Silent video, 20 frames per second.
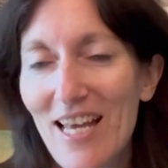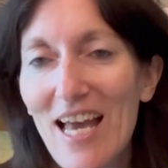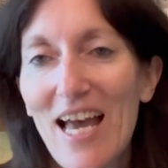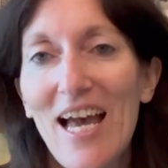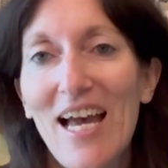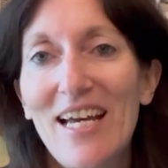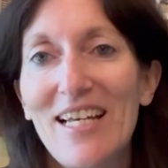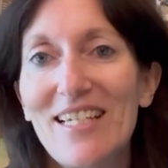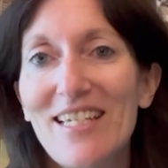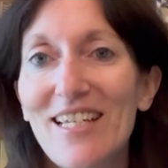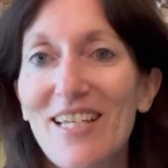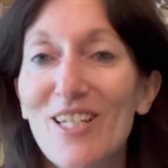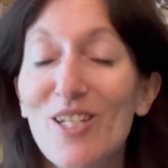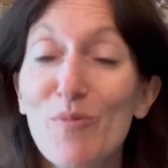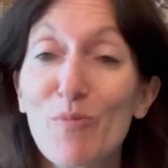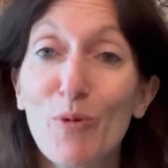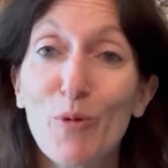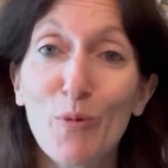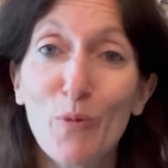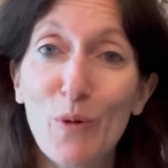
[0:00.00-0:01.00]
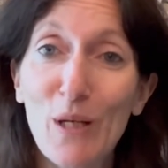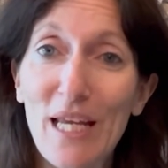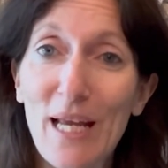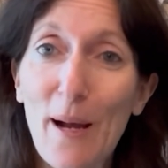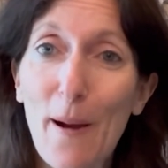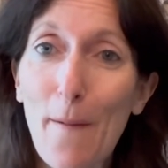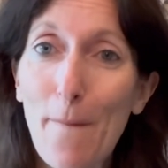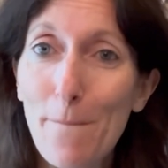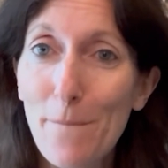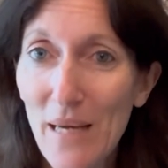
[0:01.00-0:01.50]
At Usborne, we
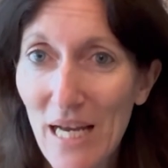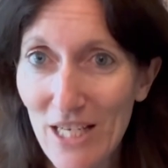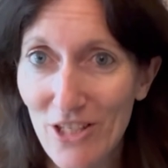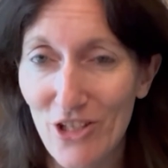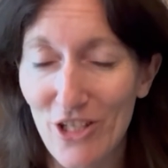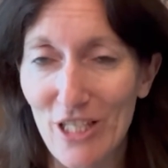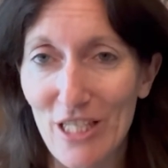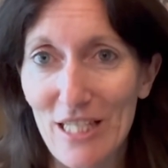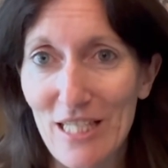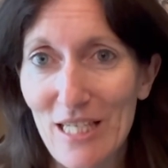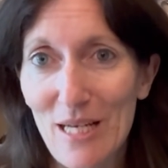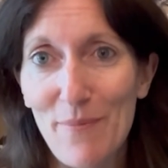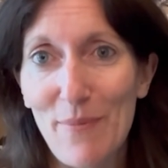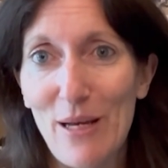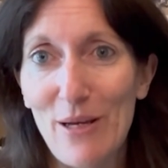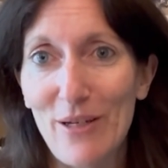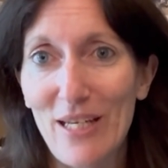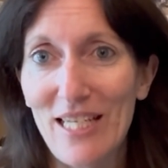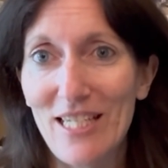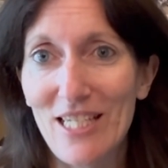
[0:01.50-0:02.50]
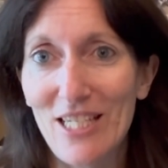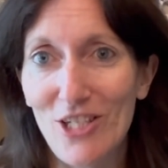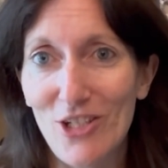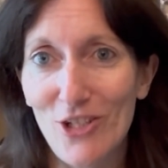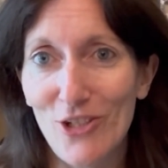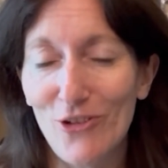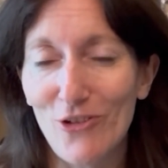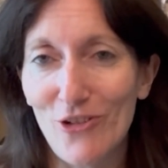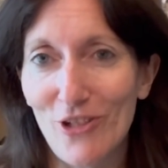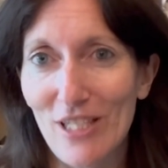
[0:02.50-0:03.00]
are passionate about getting
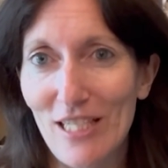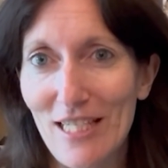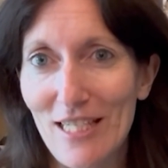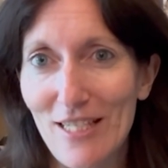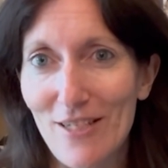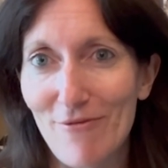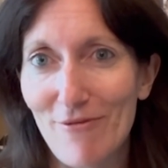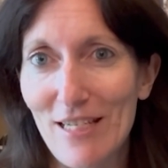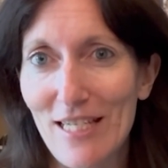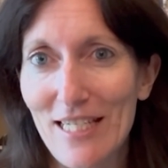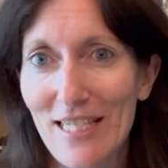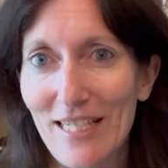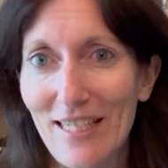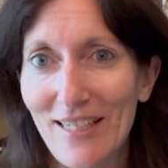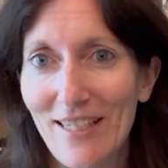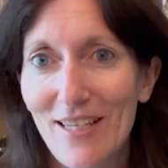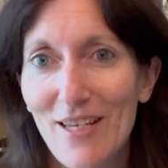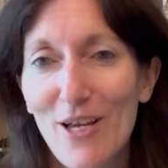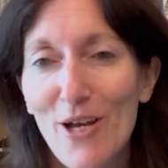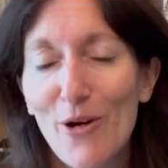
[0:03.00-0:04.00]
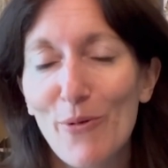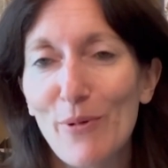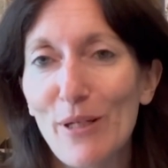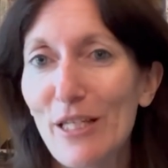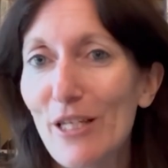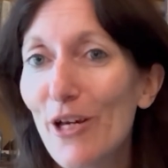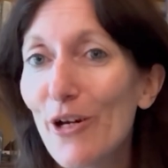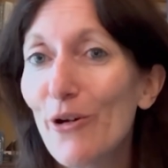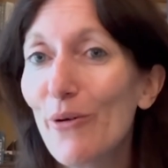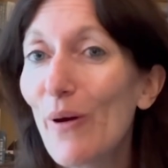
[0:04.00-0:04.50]
children into reading. We
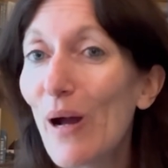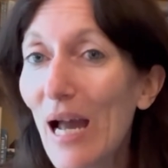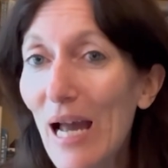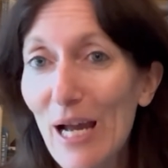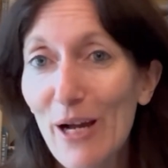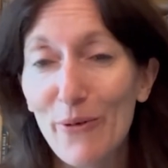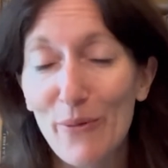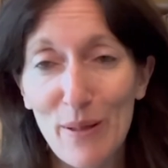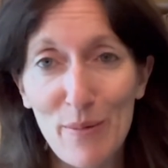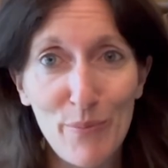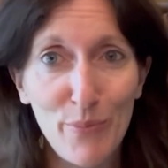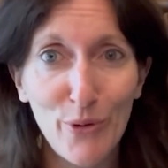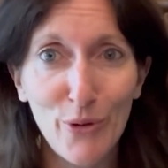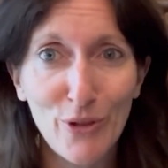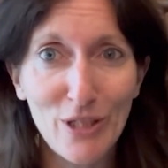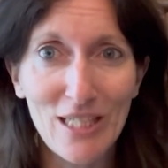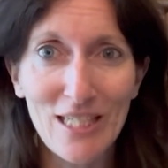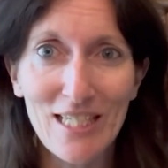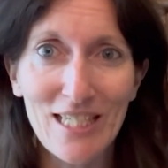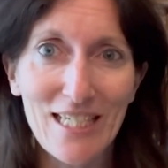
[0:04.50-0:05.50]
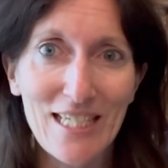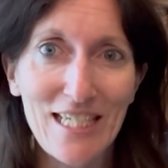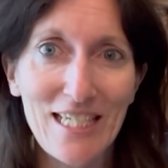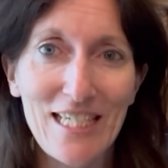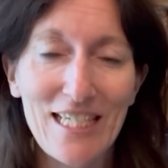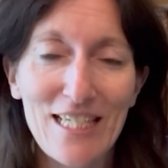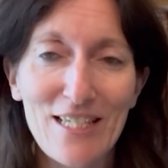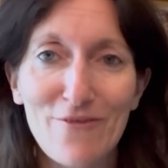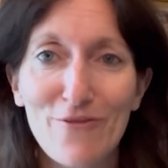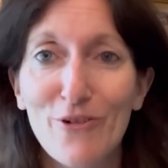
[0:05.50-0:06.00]
know how important it
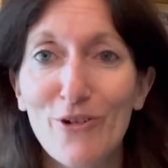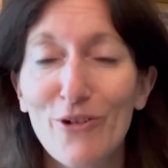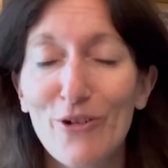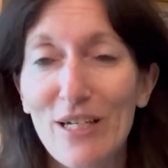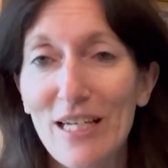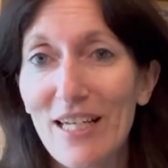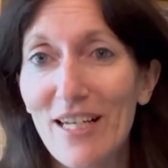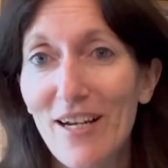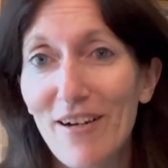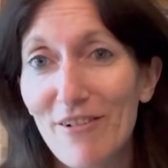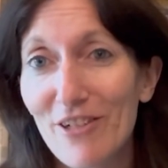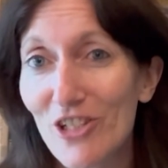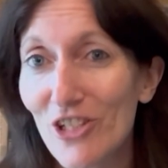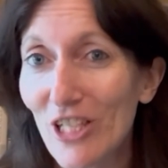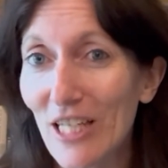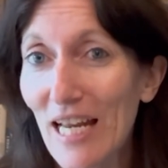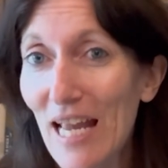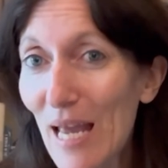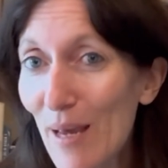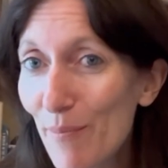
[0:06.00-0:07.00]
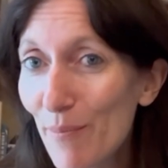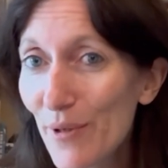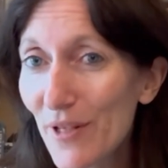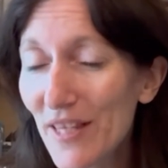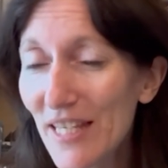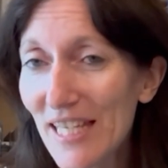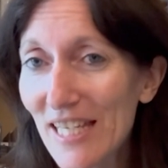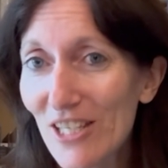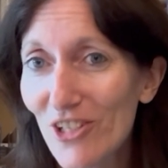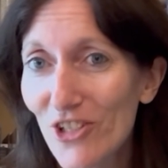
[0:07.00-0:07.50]
is for encouraging
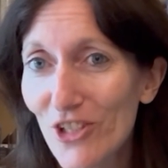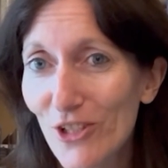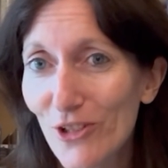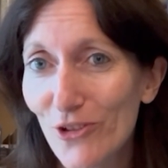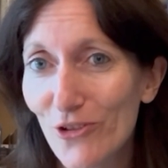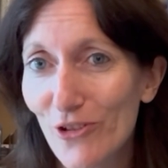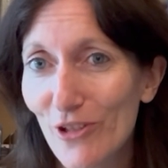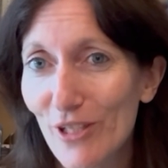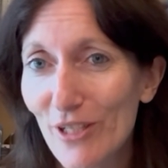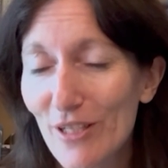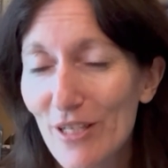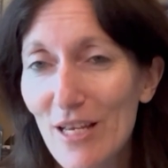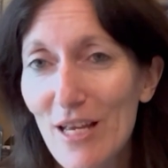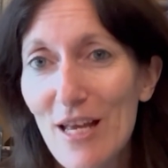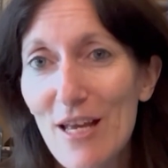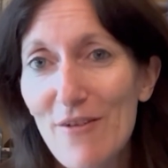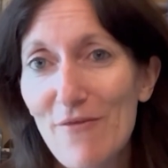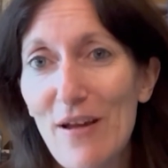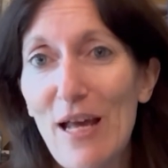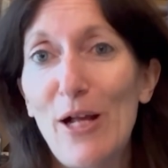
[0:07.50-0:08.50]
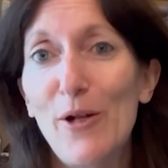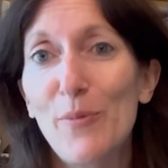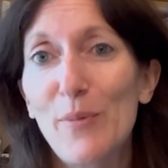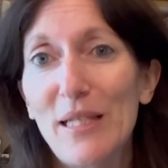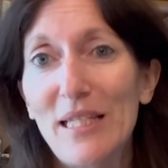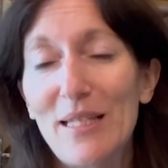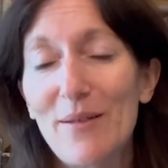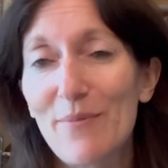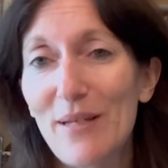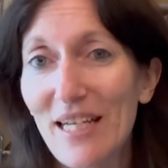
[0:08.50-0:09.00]
empathy in children, for
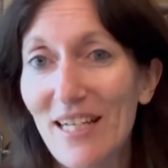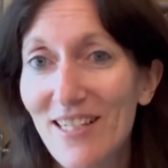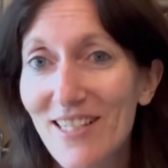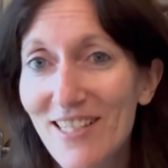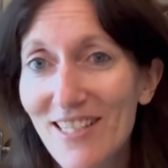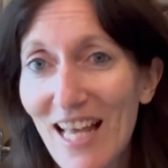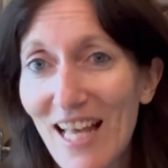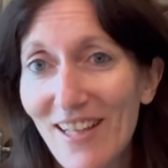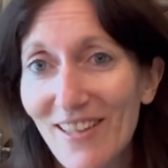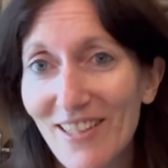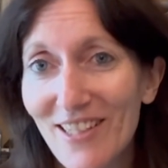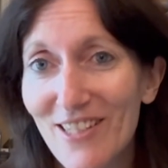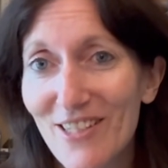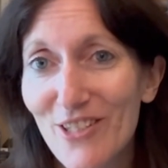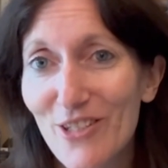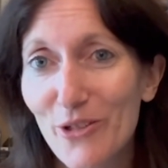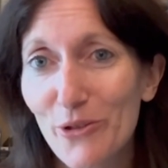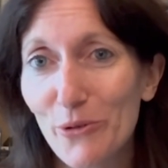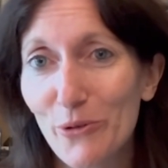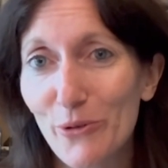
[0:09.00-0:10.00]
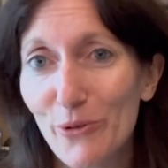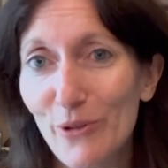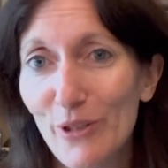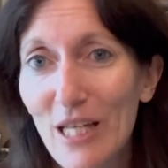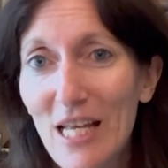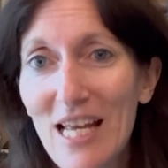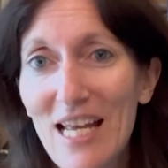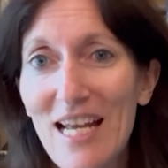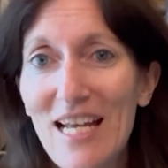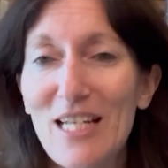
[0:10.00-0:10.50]
helping them excel at school,
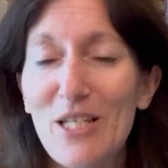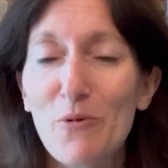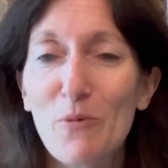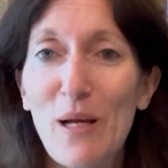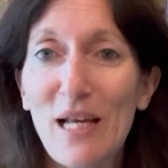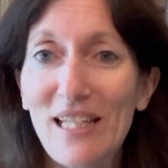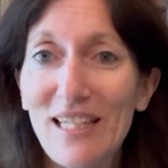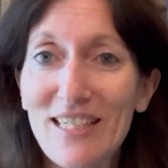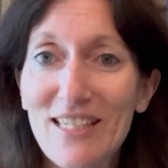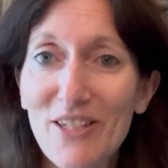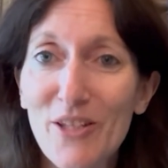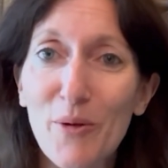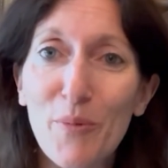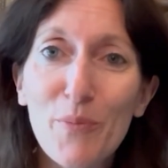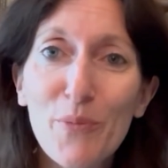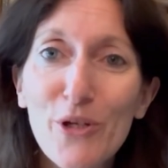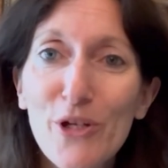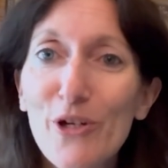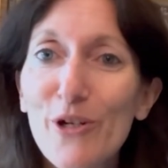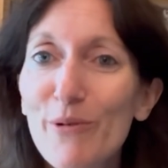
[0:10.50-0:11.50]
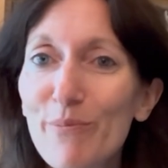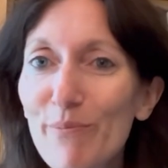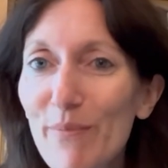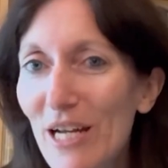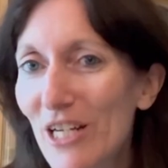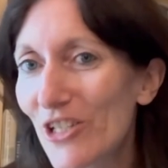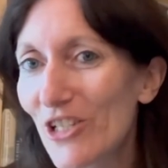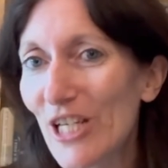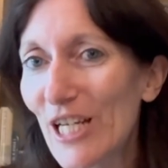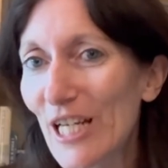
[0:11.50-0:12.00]
as well as the pure
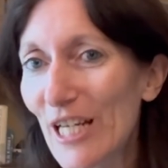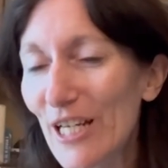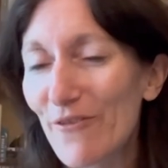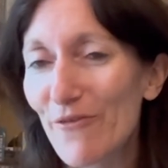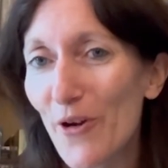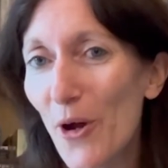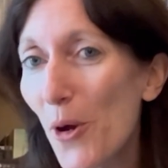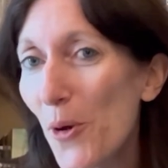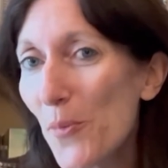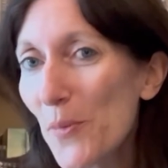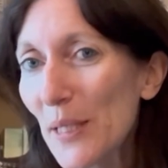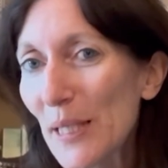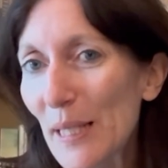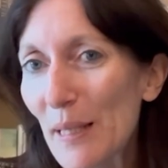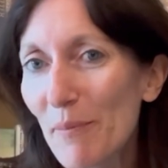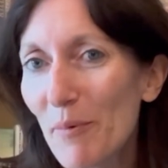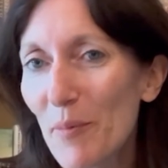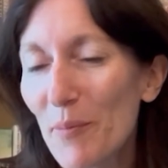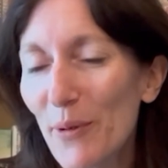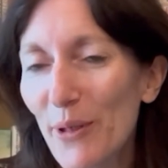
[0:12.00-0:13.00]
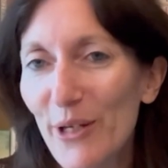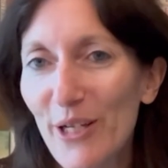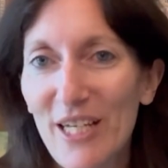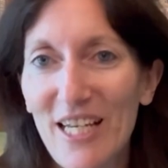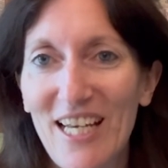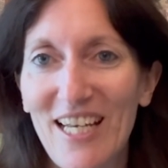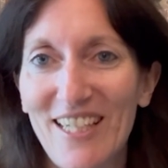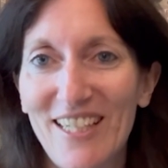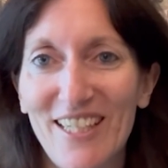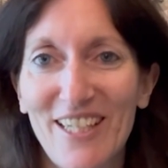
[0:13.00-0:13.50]
magic of opening up a book
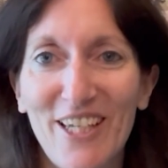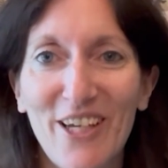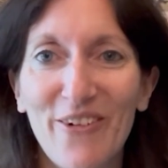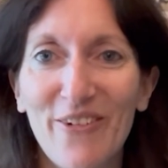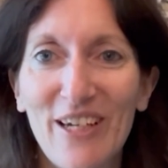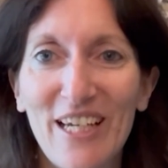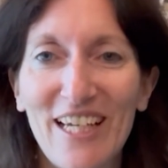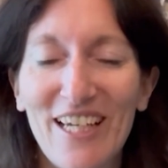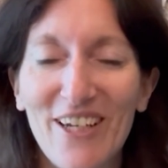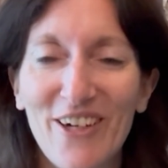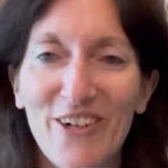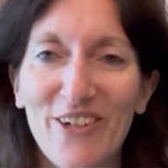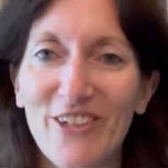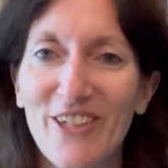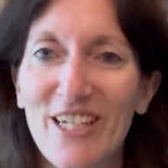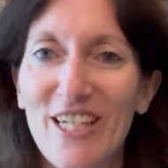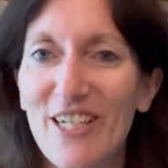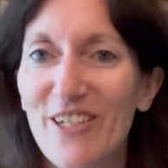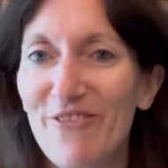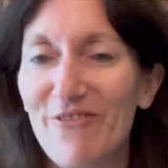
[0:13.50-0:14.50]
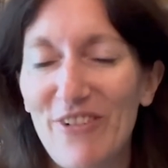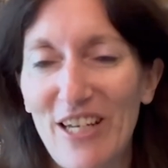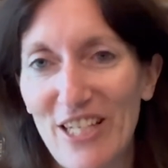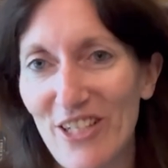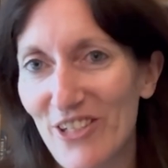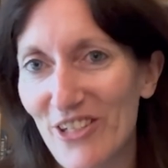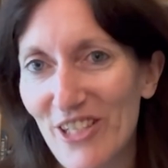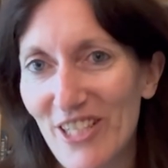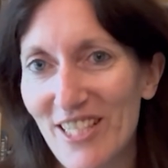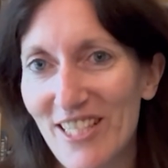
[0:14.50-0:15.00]
and going on
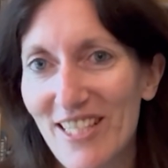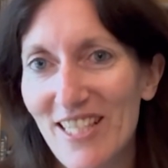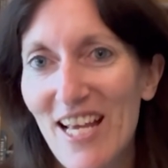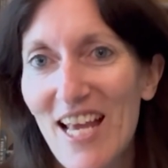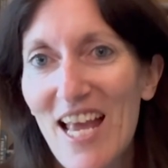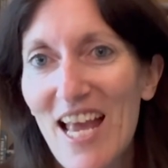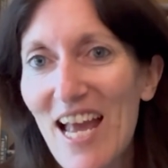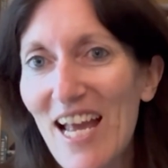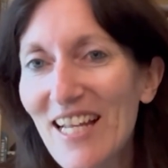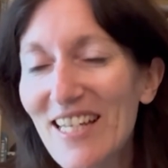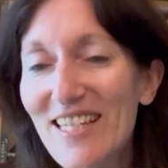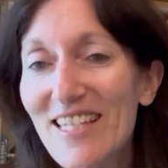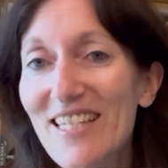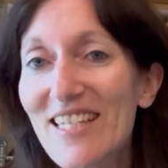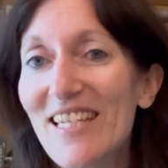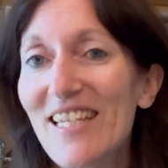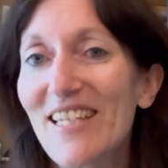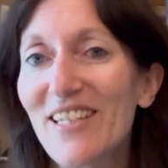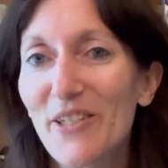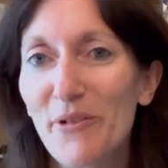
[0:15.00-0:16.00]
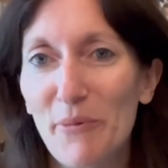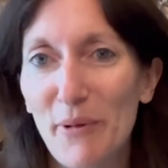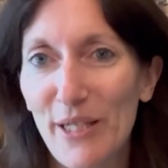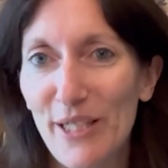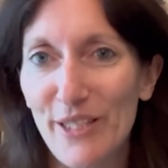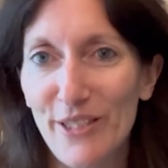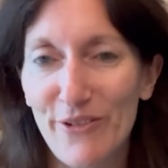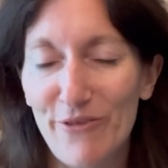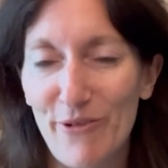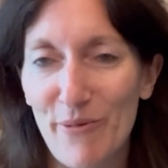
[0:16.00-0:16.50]
adventures and seeing the
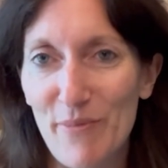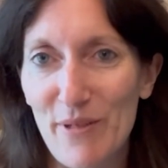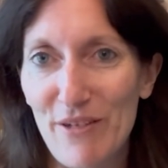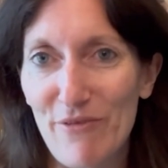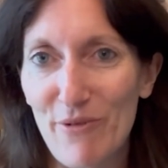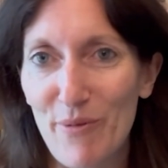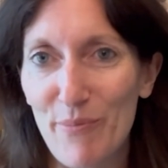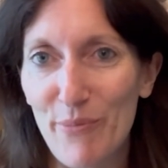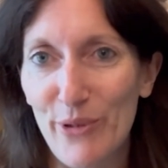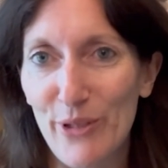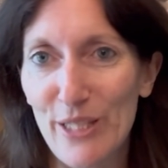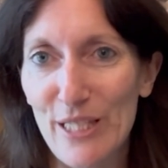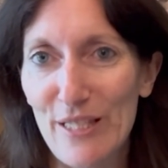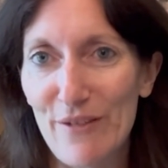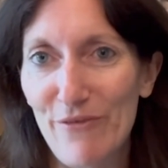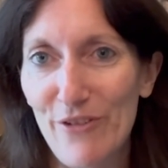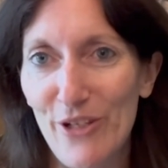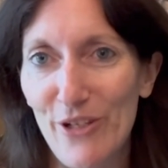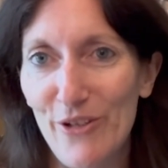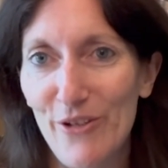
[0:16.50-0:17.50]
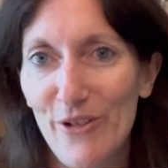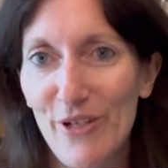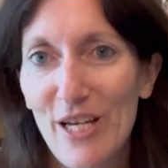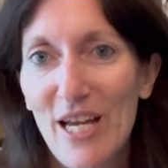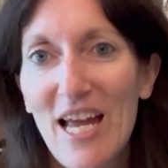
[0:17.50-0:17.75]
world from different points of view.